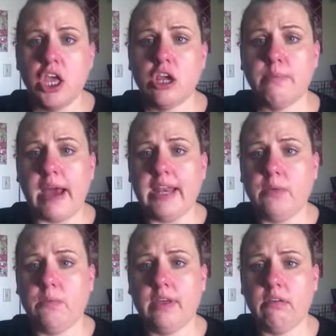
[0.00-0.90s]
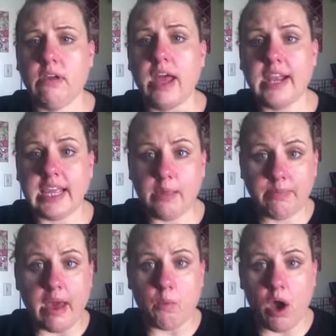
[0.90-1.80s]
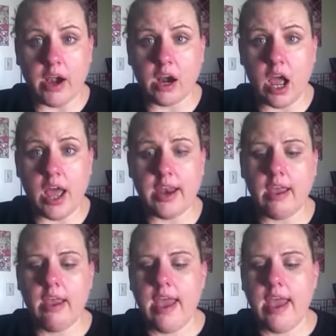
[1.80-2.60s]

your body will kind of keep that water on.